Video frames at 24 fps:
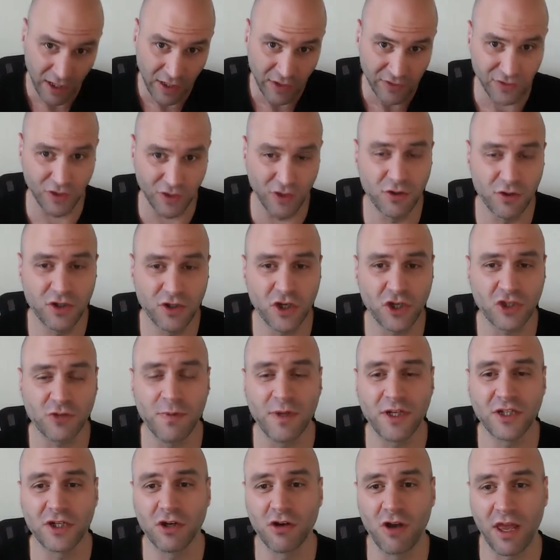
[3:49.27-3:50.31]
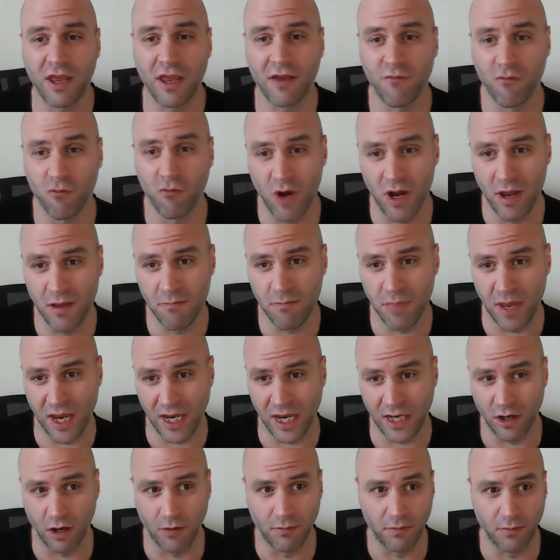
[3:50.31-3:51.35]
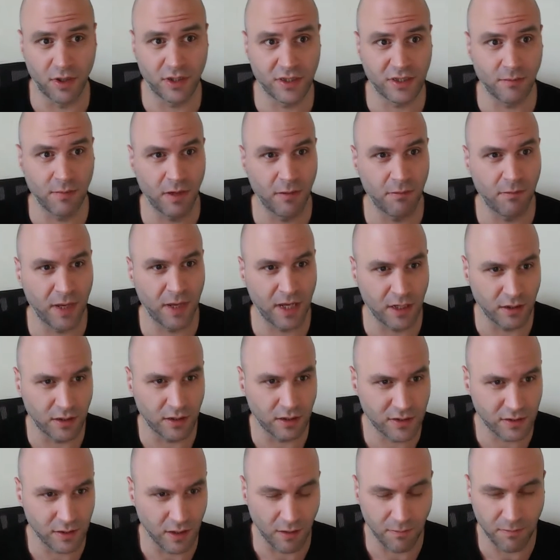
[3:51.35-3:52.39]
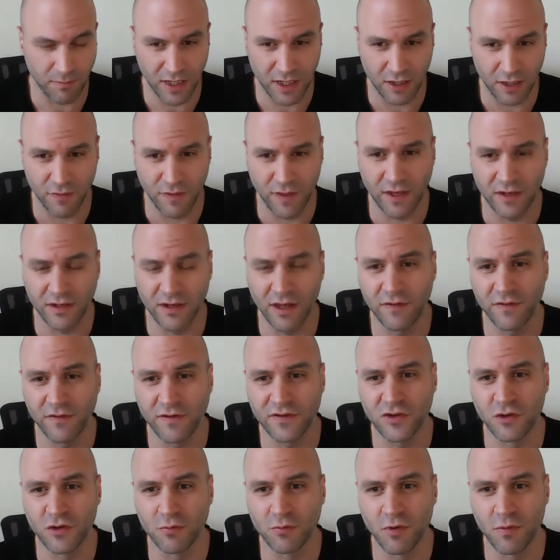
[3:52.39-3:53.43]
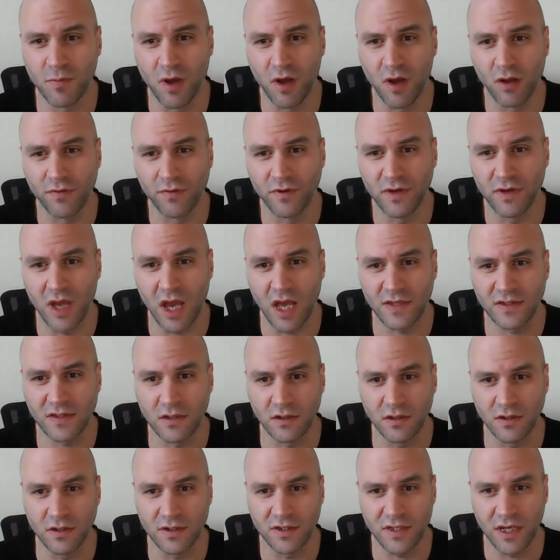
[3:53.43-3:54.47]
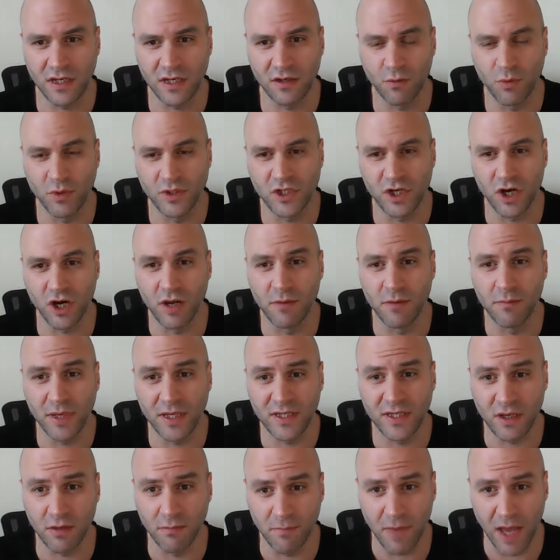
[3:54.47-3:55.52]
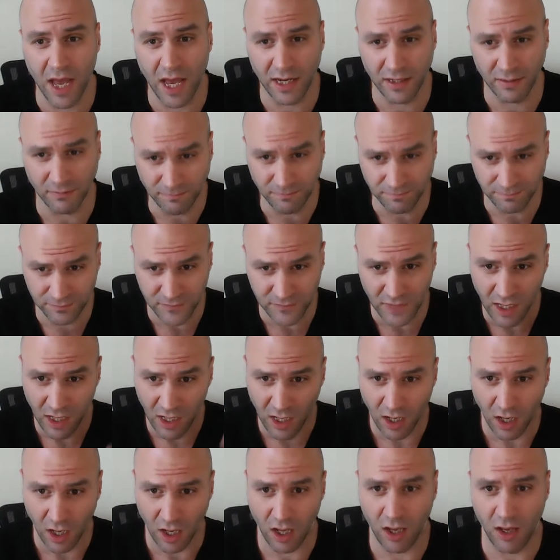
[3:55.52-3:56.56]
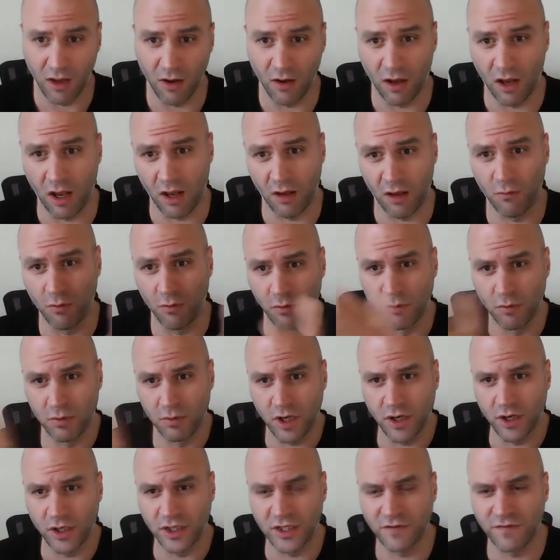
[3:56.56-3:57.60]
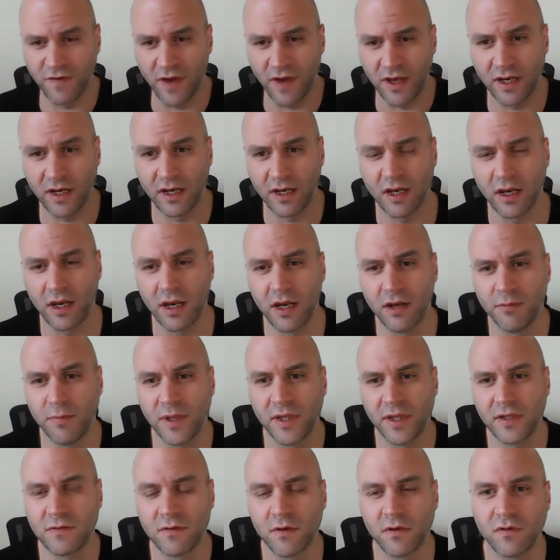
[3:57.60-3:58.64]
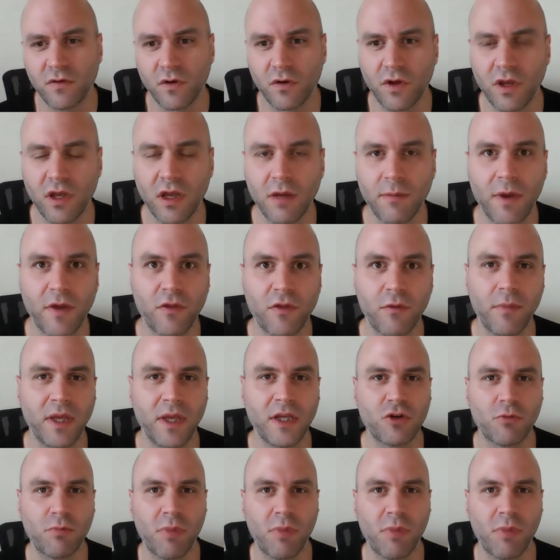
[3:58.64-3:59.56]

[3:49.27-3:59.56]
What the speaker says: So you just mentioned like really big numbers. I mean, bigger than the Super Bowl, the Oscars, and the Winter Olympics combined. We're going to divide it a little bit, talking about the major